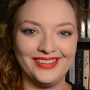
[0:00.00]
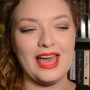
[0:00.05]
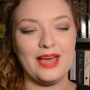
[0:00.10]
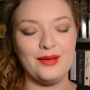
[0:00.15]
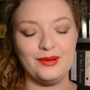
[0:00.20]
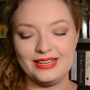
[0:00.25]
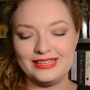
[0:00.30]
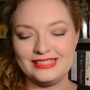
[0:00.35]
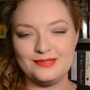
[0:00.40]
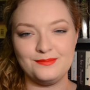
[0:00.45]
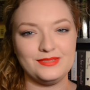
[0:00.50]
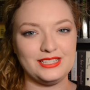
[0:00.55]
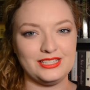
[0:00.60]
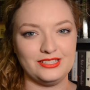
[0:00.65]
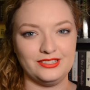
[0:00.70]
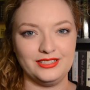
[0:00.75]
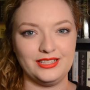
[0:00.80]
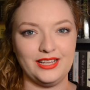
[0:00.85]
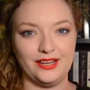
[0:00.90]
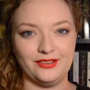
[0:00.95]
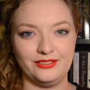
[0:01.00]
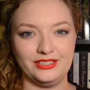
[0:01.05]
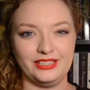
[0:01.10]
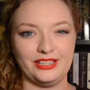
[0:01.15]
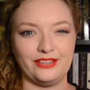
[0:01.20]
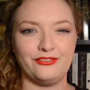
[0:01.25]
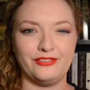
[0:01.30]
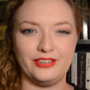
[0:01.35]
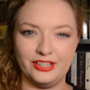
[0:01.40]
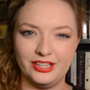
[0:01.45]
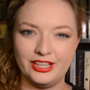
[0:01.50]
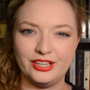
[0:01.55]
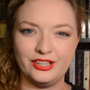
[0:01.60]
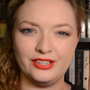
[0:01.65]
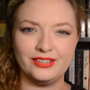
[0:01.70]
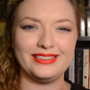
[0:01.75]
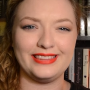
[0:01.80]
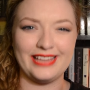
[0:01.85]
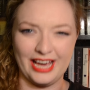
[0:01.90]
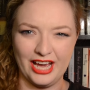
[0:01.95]
And because I'm still not really
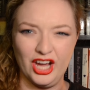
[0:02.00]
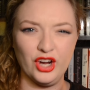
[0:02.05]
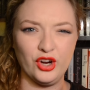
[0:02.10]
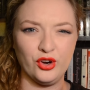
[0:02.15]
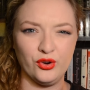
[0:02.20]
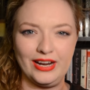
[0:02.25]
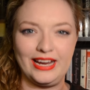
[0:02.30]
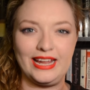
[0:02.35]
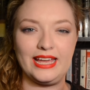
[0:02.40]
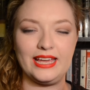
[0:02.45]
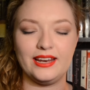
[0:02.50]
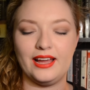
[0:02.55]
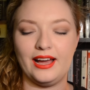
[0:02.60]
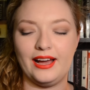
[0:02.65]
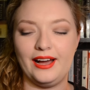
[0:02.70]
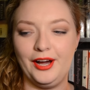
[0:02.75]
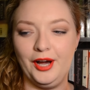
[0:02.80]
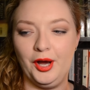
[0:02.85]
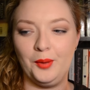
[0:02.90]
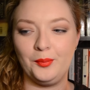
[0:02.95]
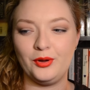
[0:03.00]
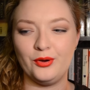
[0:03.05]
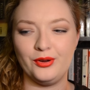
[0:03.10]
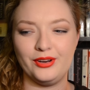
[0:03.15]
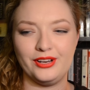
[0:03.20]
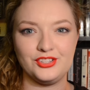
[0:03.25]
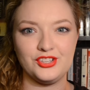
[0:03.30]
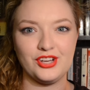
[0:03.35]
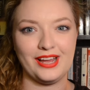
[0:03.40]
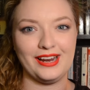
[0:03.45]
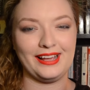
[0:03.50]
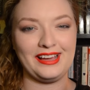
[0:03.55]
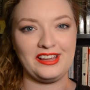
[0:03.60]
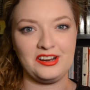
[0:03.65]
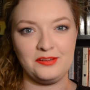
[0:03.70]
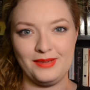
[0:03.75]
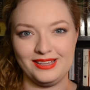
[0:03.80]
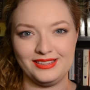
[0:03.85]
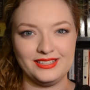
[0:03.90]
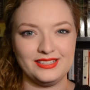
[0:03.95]
feeling that great, I'm going to try to kind
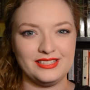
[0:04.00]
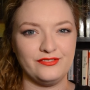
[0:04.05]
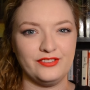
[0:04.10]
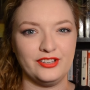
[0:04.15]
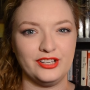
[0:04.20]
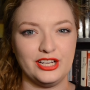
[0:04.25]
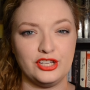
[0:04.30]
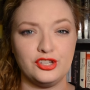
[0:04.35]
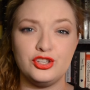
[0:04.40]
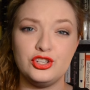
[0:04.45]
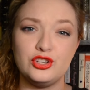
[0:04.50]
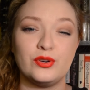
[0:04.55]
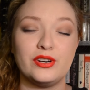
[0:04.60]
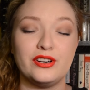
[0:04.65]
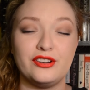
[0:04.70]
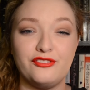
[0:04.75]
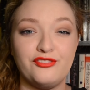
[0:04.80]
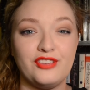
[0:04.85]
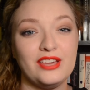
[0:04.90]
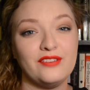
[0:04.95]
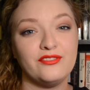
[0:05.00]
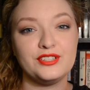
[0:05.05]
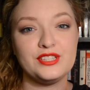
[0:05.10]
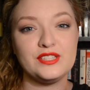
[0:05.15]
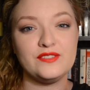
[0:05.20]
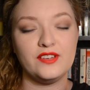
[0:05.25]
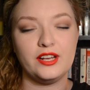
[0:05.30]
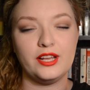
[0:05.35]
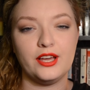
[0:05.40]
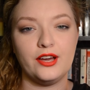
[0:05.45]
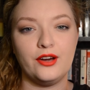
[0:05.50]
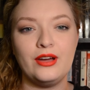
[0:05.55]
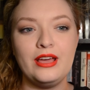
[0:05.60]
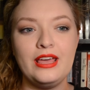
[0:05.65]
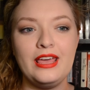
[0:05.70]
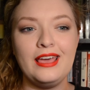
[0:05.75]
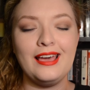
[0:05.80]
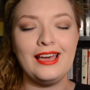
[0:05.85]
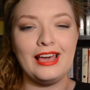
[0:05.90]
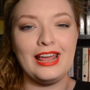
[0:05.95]
of make this a very short favorites video,
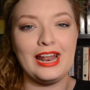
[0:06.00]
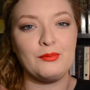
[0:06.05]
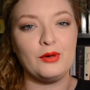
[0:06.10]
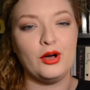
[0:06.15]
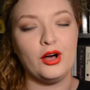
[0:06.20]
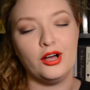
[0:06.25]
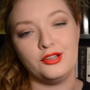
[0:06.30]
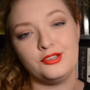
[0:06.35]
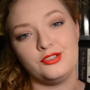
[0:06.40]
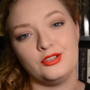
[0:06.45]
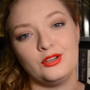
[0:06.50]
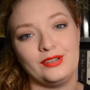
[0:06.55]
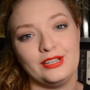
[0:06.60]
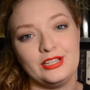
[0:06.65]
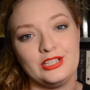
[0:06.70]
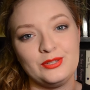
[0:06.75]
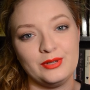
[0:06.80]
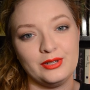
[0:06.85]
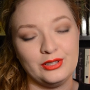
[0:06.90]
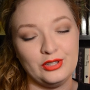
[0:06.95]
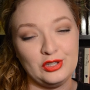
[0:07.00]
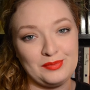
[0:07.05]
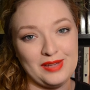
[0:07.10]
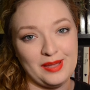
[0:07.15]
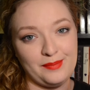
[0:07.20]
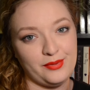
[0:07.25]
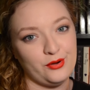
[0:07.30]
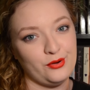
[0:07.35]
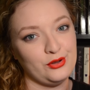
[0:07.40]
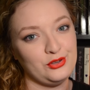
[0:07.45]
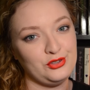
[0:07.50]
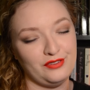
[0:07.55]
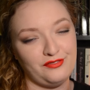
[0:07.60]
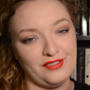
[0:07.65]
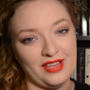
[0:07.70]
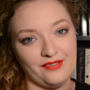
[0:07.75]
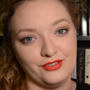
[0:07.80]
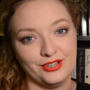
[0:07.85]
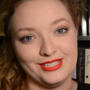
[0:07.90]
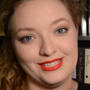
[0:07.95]
and I'm also going to include my poetry
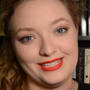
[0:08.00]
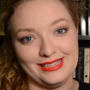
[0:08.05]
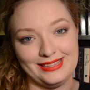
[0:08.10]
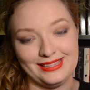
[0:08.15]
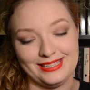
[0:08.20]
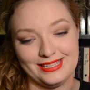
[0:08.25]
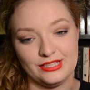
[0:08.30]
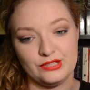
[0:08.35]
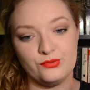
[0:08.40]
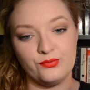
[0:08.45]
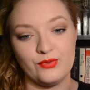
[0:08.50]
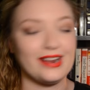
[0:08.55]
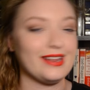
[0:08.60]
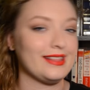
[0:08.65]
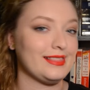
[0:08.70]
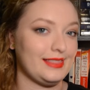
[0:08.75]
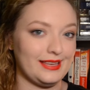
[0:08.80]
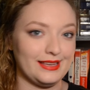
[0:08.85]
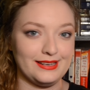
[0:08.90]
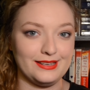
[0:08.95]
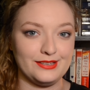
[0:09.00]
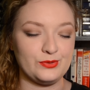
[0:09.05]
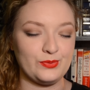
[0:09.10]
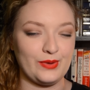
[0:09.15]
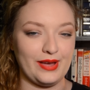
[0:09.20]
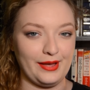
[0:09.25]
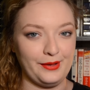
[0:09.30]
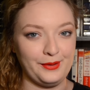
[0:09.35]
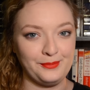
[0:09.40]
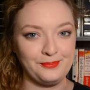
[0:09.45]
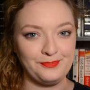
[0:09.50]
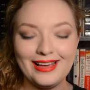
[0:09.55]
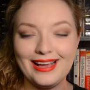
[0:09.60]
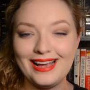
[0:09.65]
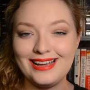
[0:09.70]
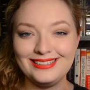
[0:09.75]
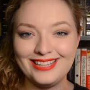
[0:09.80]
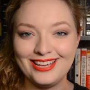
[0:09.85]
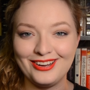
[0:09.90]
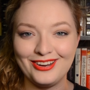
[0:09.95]
favorites in this right at the end as well.
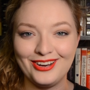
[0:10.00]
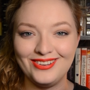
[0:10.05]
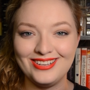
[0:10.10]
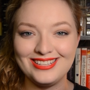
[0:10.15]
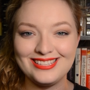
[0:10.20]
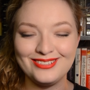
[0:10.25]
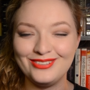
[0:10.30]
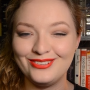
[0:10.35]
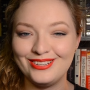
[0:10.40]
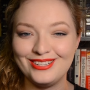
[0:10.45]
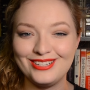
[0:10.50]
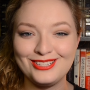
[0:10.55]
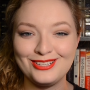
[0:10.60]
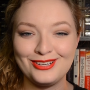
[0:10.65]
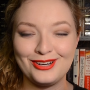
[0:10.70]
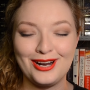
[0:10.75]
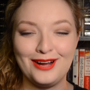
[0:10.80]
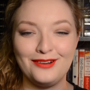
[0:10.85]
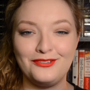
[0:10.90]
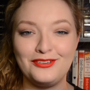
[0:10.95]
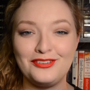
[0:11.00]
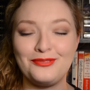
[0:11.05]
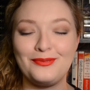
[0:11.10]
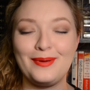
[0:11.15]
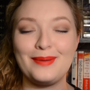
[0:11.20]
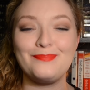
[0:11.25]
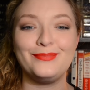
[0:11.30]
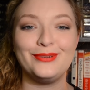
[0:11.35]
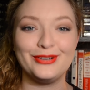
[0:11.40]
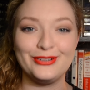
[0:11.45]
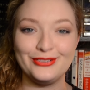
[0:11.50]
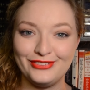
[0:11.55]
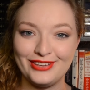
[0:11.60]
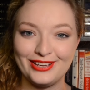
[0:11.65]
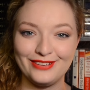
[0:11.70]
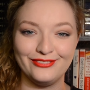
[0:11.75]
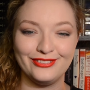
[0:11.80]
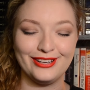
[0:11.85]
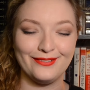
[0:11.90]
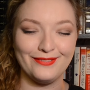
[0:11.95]
And like always, I'm going to start out with my book
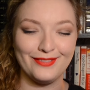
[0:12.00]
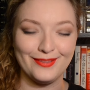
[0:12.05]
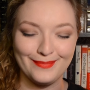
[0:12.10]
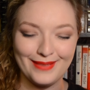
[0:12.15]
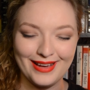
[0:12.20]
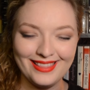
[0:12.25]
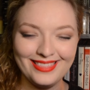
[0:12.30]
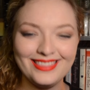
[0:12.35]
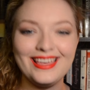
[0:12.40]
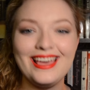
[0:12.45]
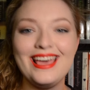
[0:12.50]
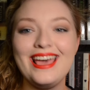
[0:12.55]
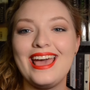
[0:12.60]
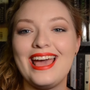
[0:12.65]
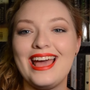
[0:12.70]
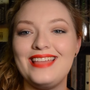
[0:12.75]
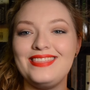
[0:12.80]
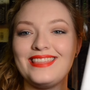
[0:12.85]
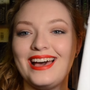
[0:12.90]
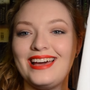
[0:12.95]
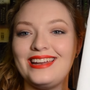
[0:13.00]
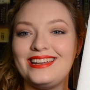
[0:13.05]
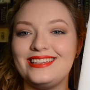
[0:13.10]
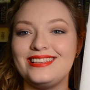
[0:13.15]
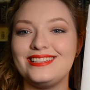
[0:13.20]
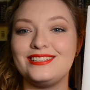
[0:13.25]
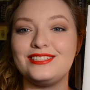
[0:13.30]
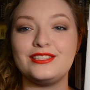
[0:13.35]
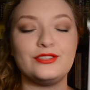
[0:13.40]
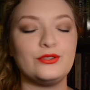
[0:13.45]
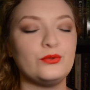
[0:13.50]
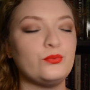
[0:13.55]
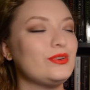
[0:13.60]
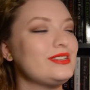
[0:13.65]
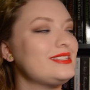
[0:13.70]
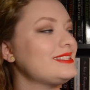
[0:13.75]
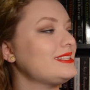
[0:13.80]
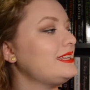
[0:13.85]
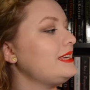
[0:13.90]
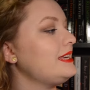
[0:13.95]
favorite of the month, and that is The
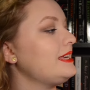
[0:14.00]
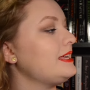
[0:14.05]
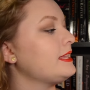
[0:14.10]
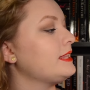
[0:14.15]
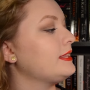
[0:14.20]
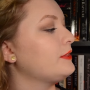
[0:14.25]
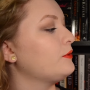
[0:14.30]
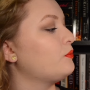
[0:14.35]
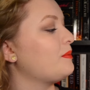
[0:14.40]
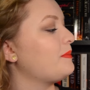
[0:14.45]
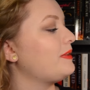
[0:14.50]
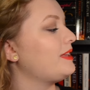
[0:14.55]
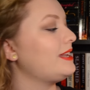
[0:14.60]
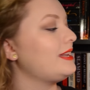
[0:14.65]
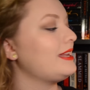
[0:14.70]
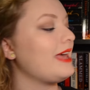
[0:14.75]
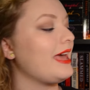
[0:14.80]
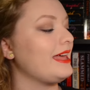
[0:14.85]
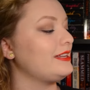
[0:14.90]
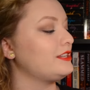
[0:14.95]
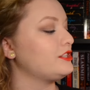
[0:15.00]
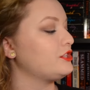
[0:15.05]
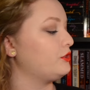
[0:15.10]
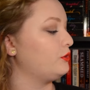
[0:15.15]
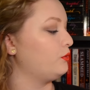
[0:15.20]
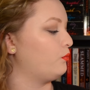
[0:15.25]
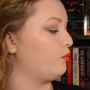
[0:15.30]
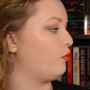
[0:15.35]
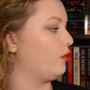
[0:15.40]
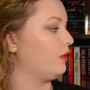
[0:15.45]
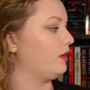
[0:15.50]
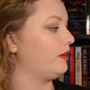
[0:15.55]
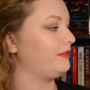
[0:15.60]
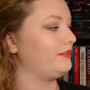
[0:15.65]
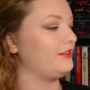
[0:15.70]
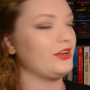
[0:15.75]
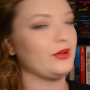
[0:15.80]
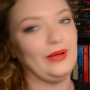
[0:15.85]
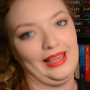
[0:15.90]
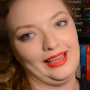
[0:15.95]
Whiskey, The Women, and The War.
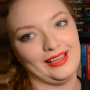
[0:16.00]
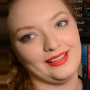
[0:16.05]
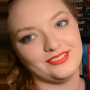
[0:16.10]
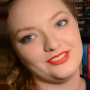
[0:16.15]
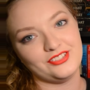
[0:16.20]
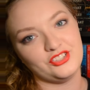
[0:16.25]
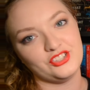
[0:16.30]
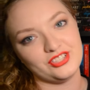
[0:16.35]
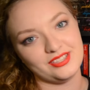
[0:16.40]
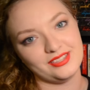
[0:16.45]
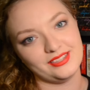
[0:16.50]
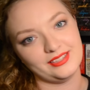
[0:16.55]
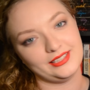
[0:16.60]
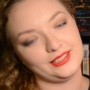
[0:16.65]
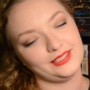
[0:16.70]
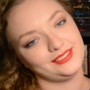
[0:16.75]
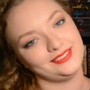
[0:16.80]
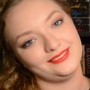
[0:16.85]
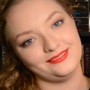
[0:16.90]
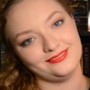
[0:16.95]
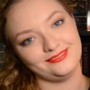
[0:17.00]
No ends, just the...